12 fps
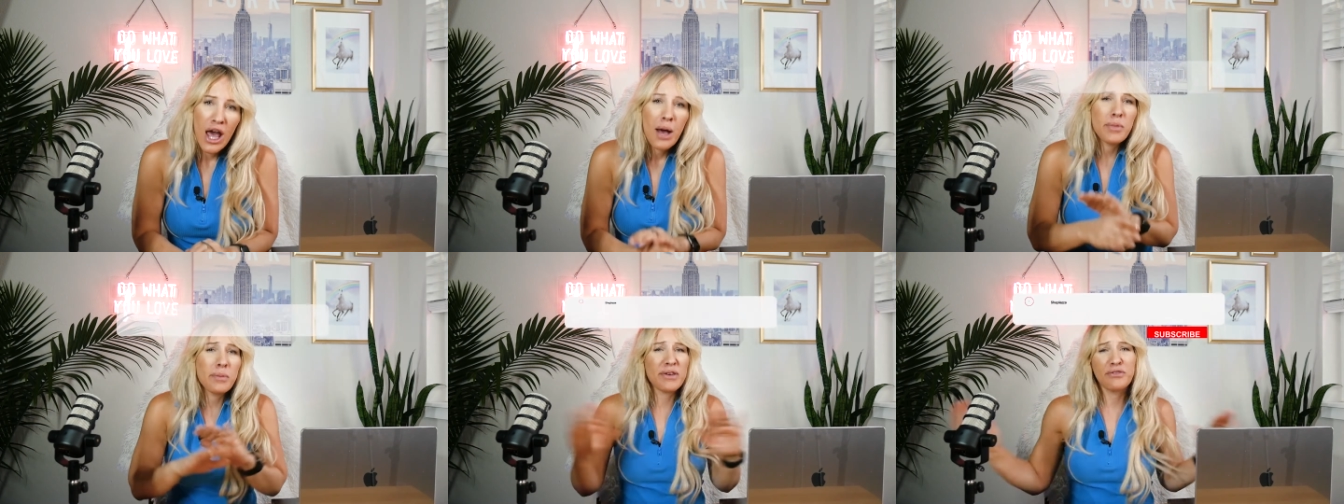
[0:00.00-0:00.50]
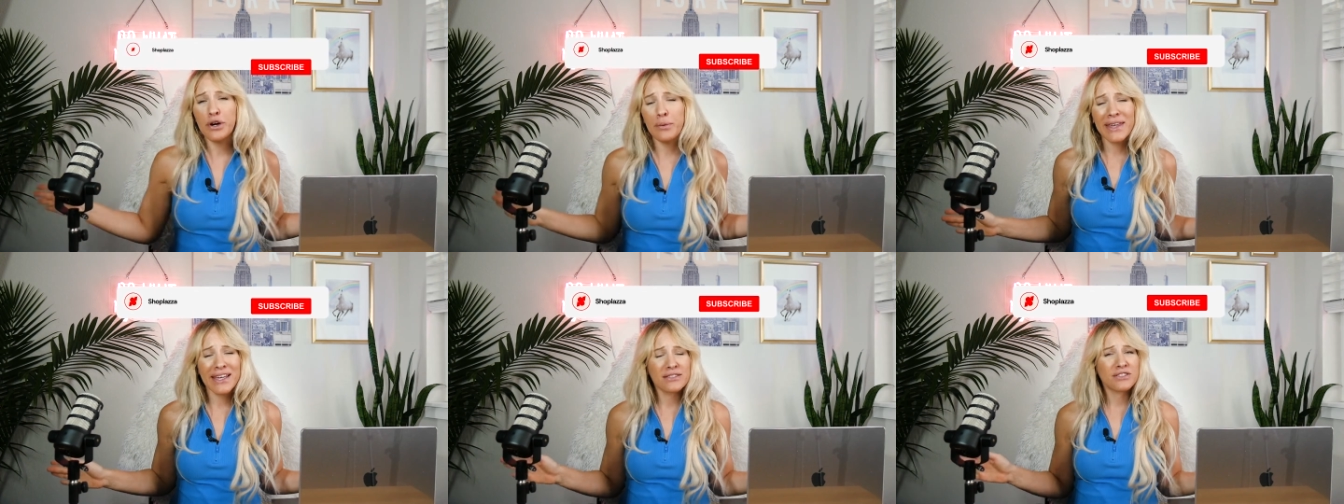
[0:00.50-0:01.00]
But before we
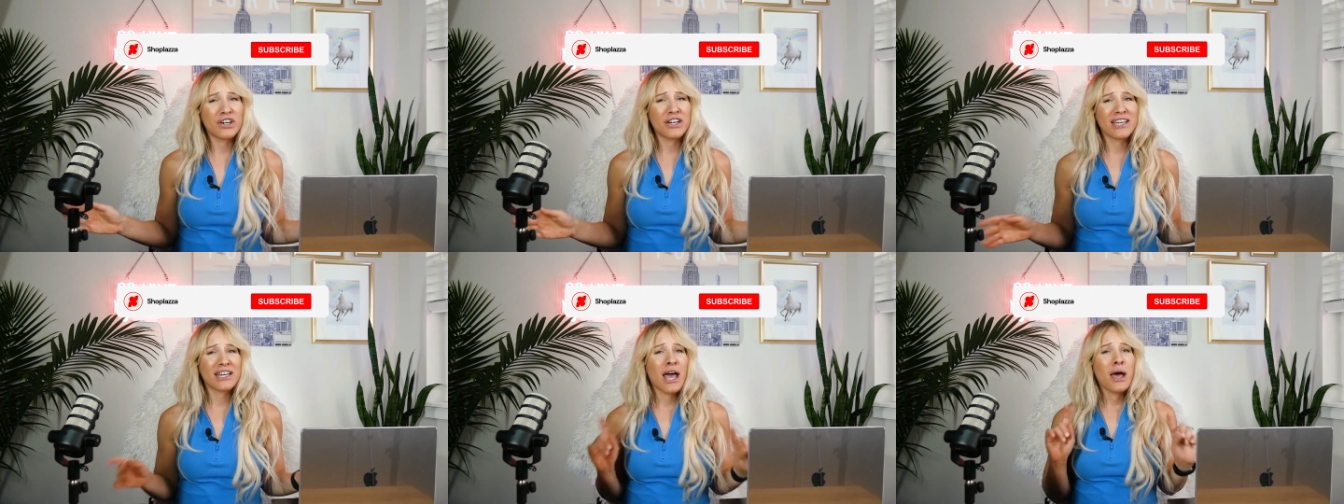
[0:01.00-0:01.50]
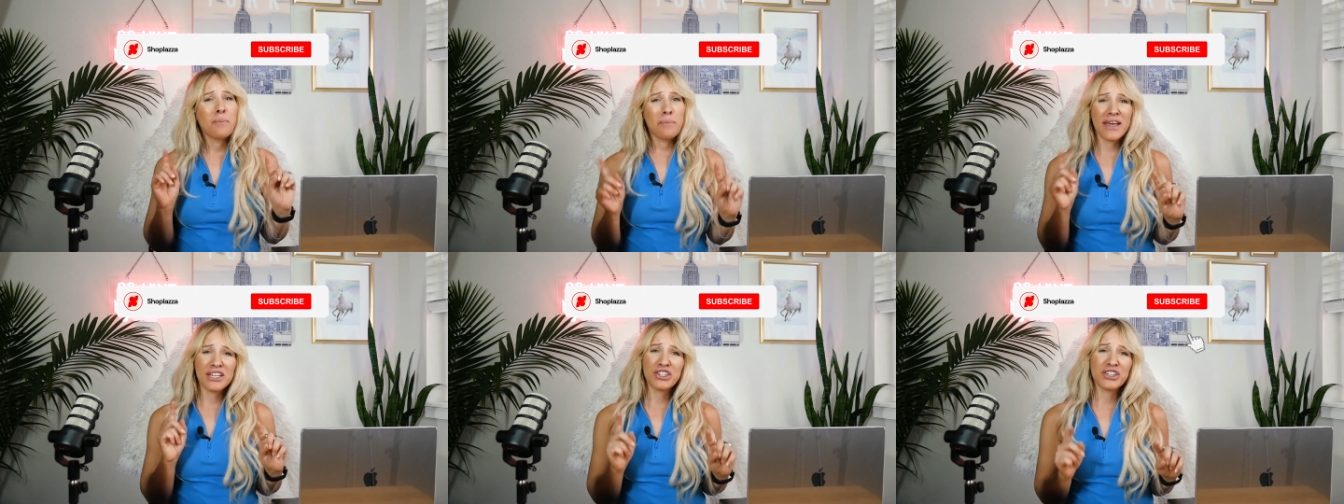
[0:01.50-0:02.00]
get started,
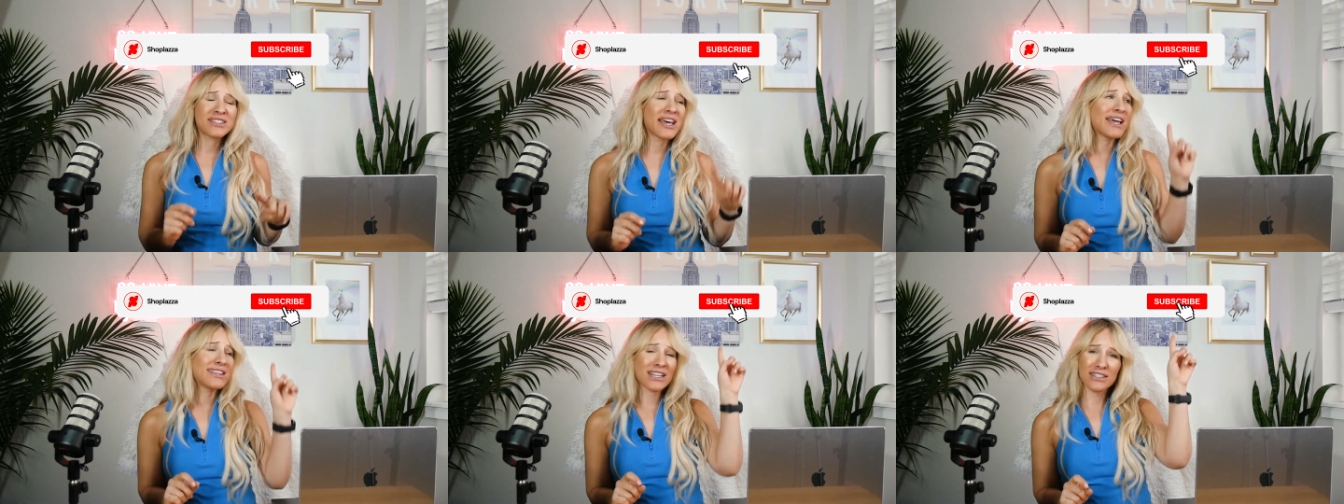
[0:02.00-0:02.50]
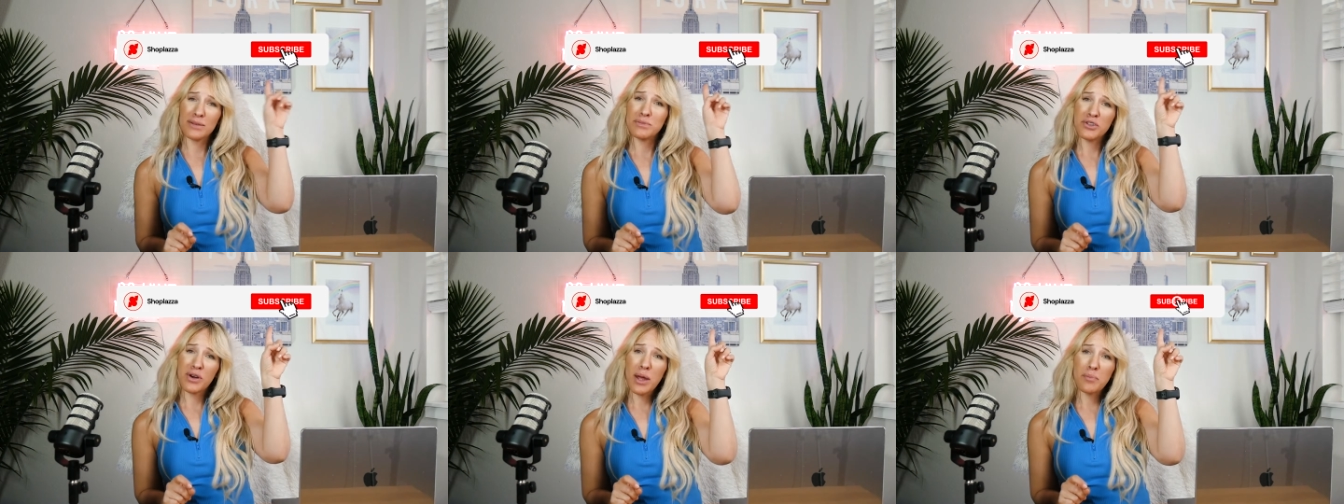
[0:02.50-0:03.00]
make sure to hit that
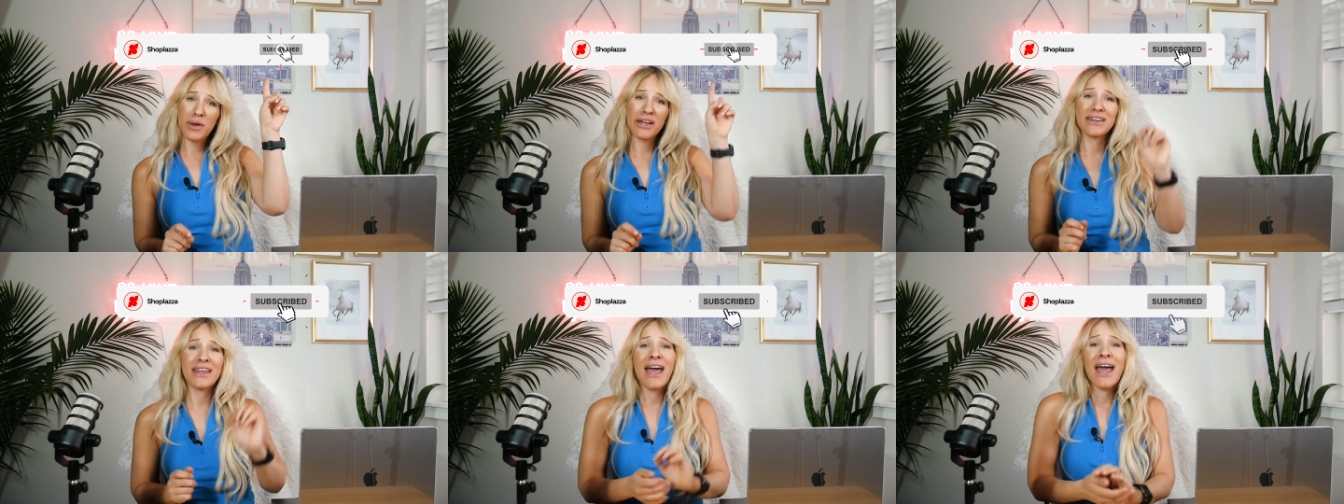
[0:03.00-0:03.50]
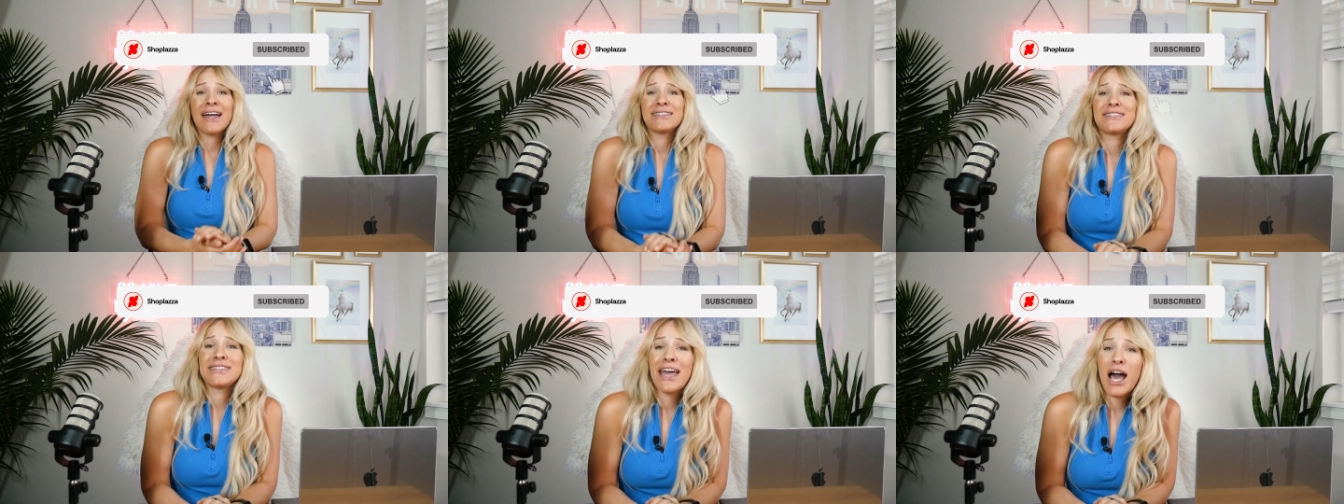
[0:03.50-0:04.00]
subscribe button and
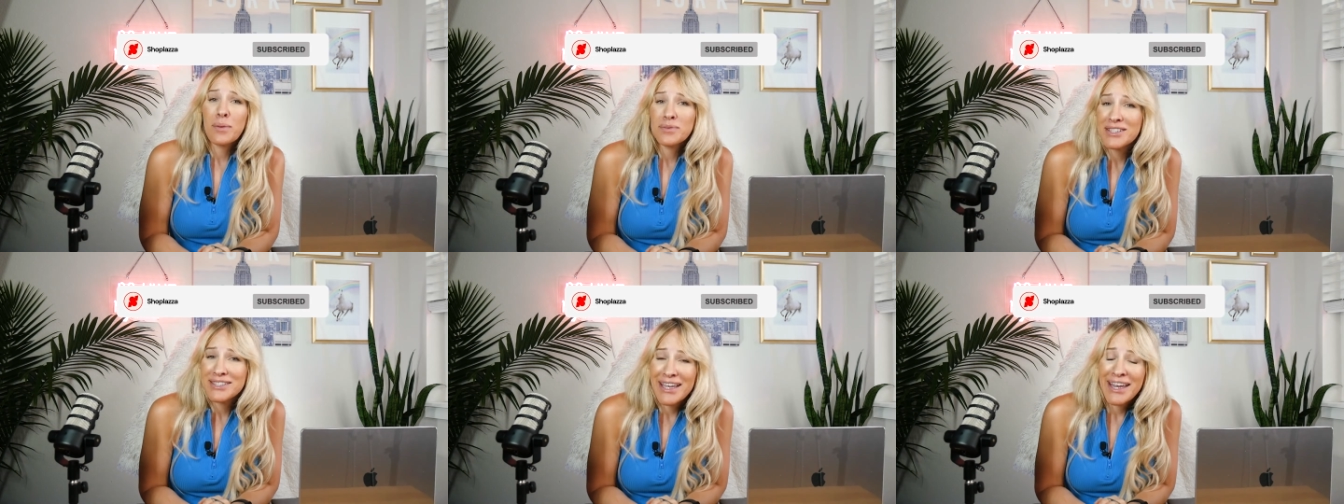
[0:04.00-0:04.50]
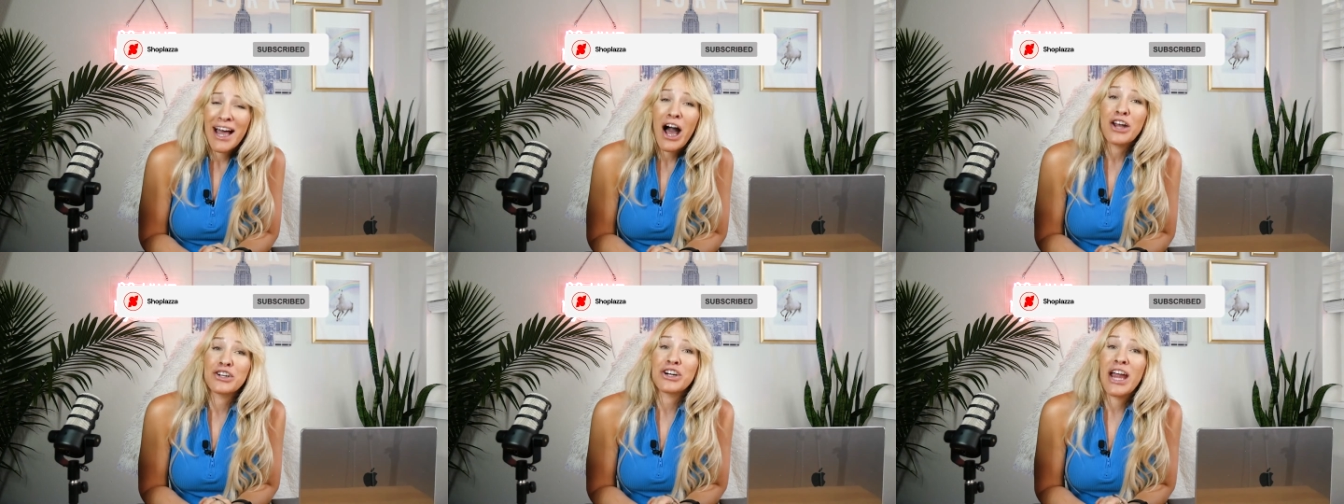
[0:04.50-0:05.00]
stay up to date
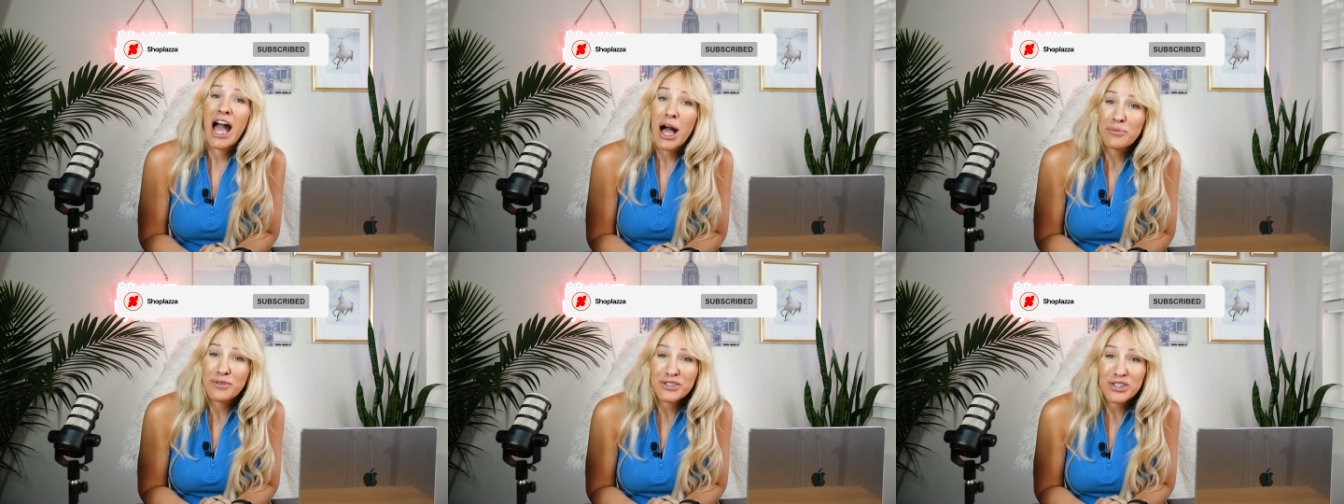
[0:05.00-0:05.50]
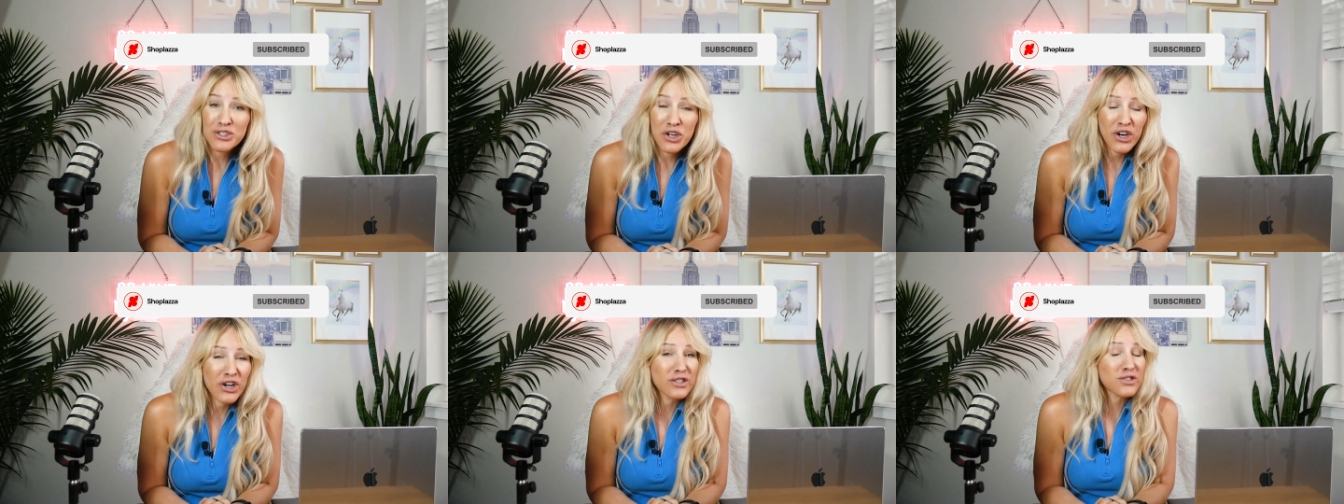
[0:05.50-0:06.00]
on our helpful
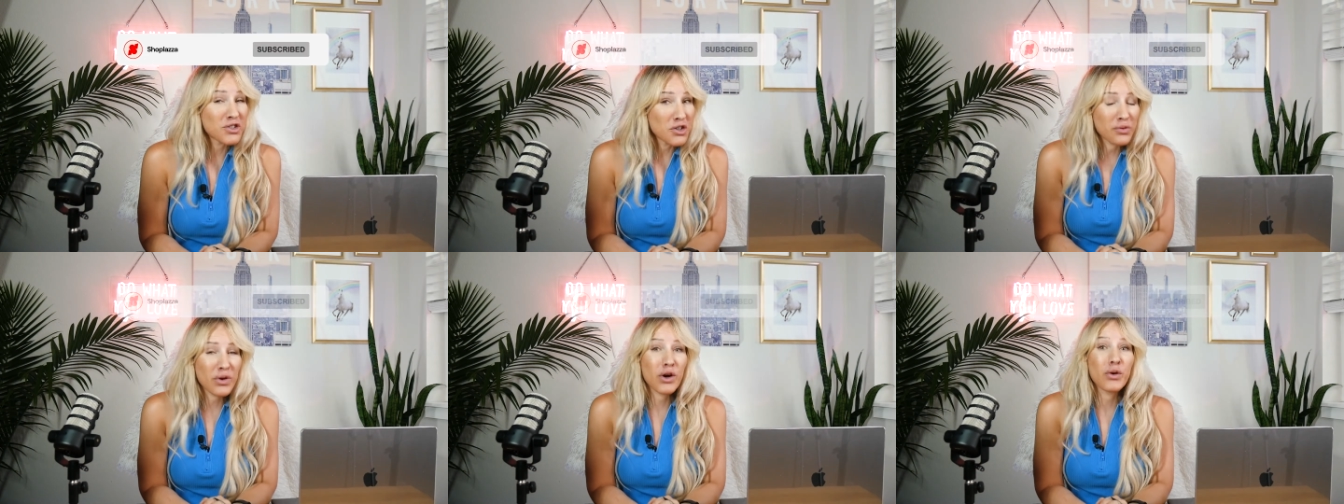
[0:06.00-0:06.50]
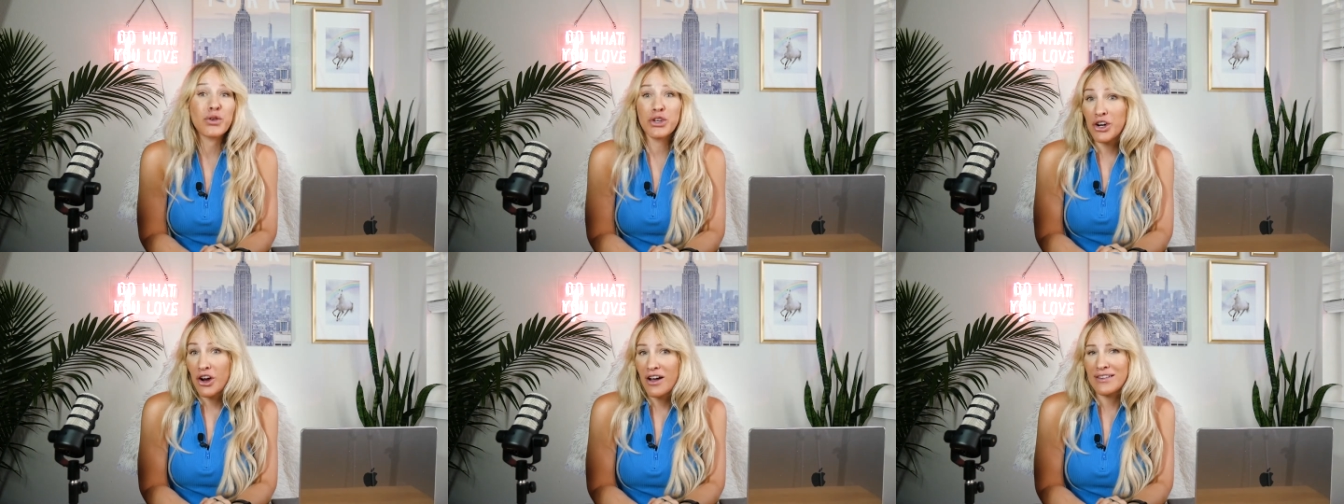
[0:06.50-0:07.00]
tutorials to grow
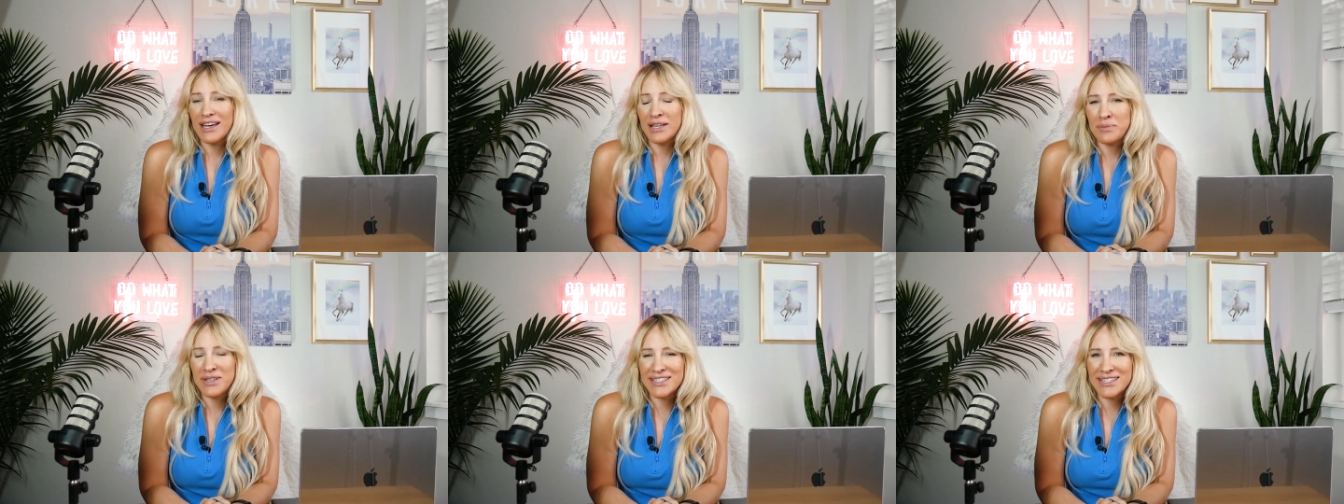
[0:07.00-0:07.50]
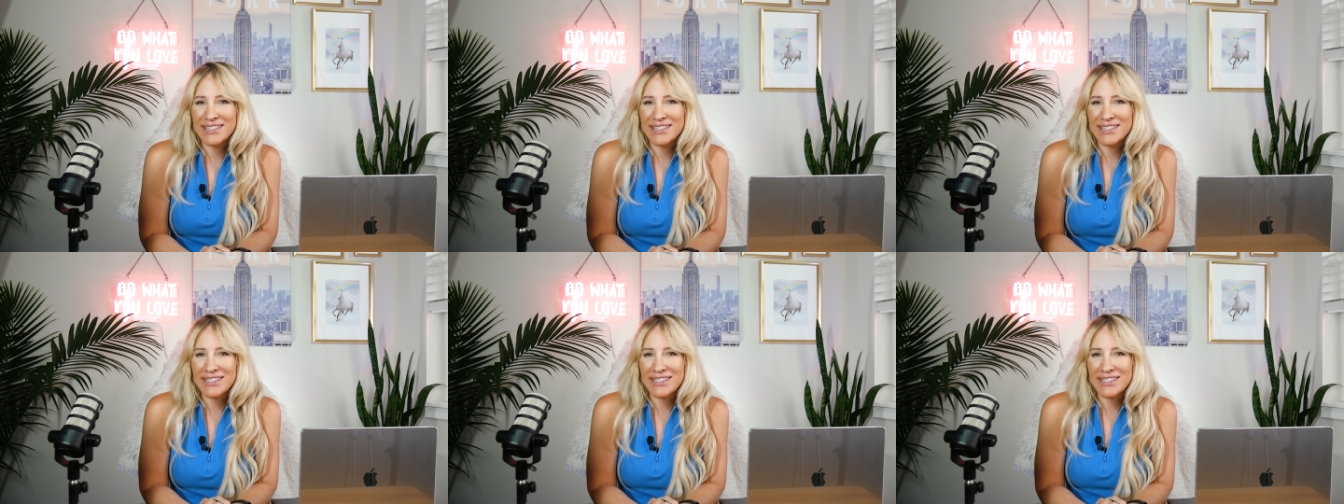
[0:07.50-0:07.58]
your online business.